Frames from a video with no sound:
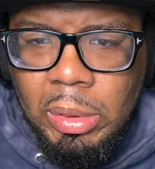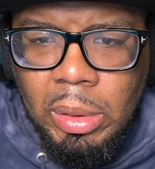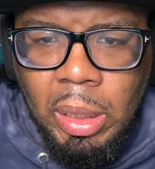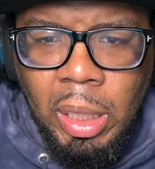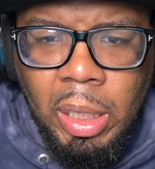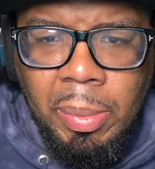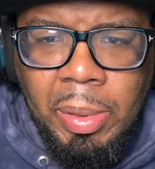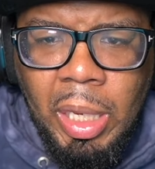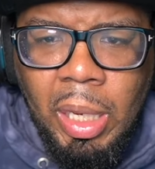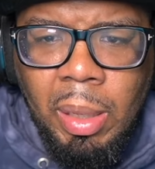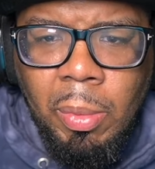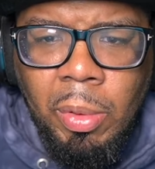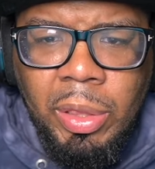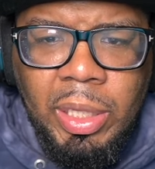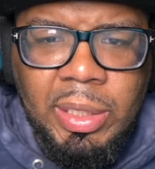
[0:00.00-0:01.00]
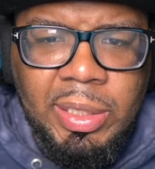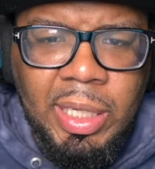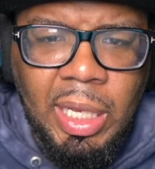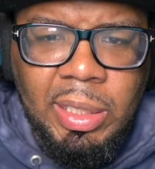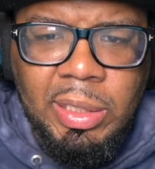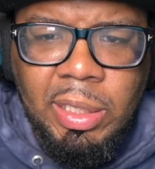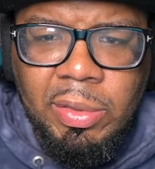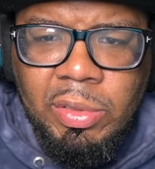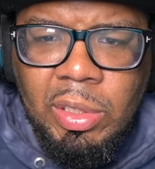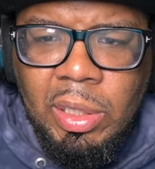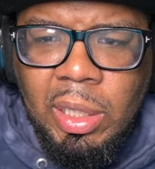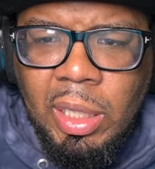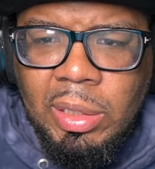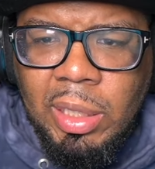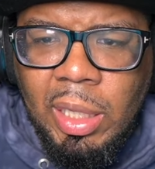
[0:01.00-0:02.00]
He could be with incentives and
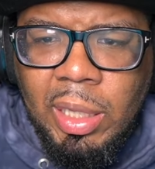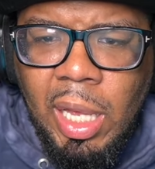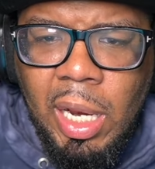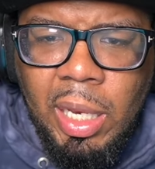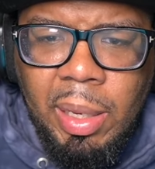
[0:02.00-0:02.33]
things like that.